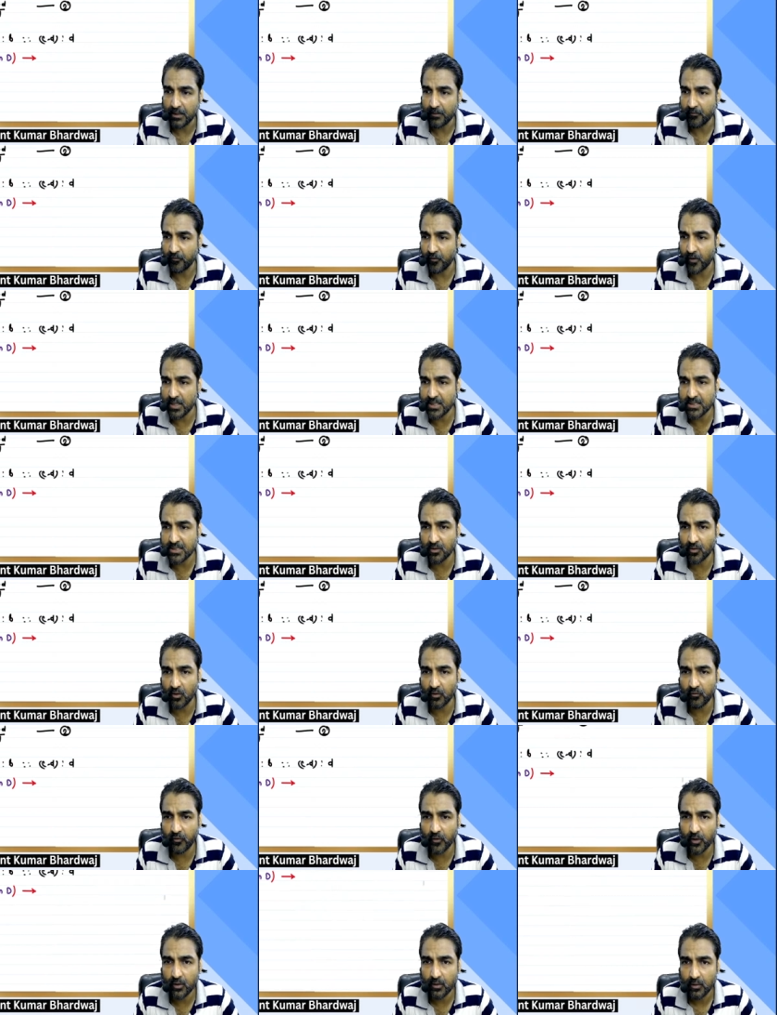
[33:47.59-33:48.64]
First go
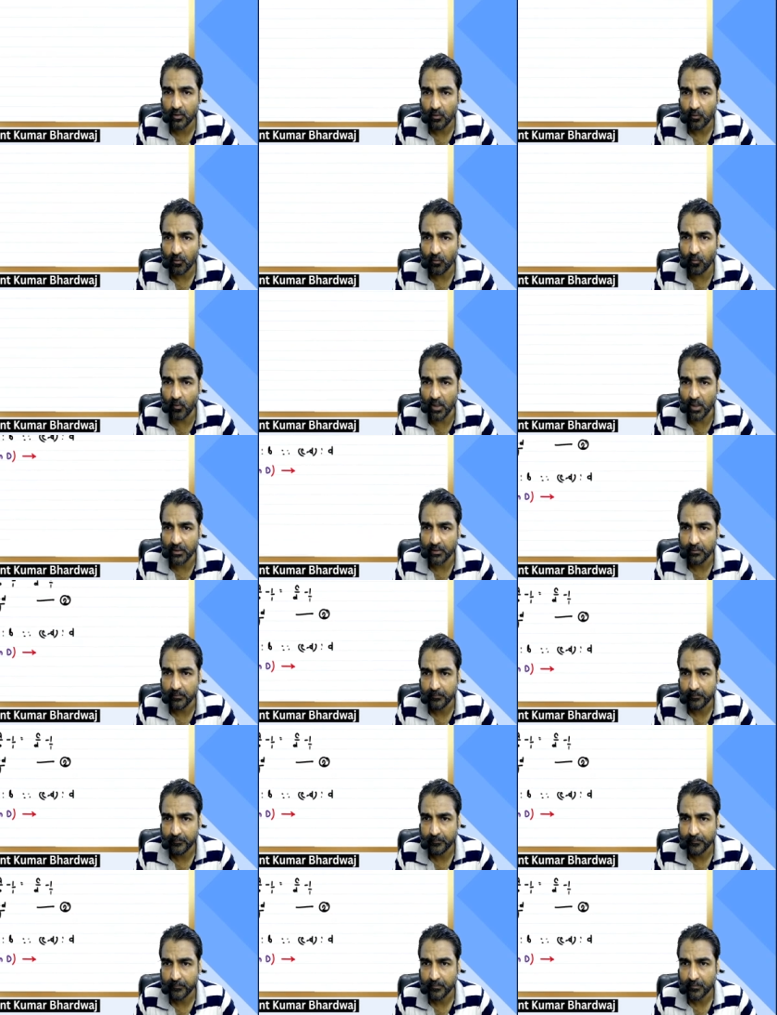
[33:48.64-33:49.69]
for 1.
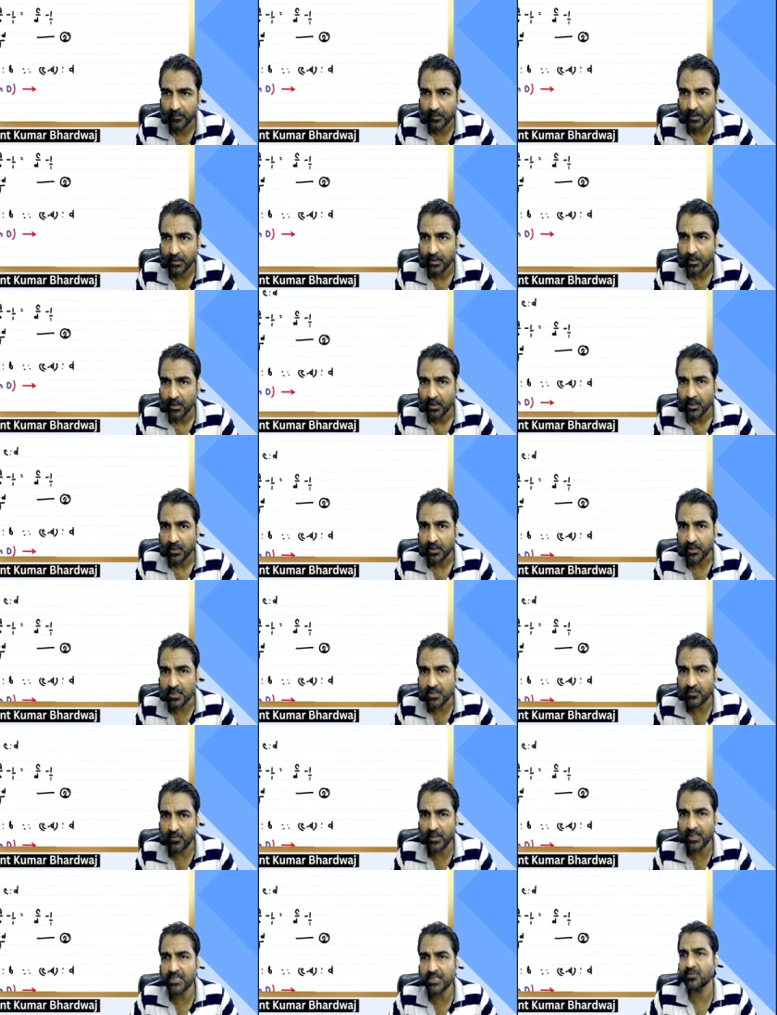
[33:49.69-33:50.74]
This
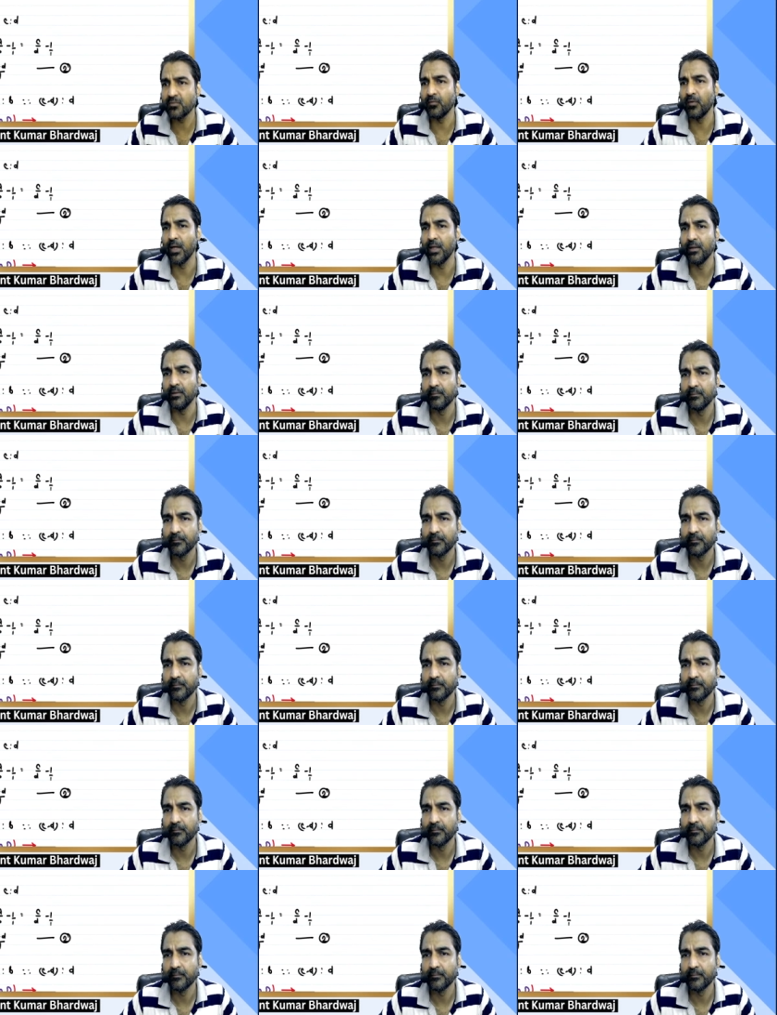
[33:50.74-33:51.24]
one is 1.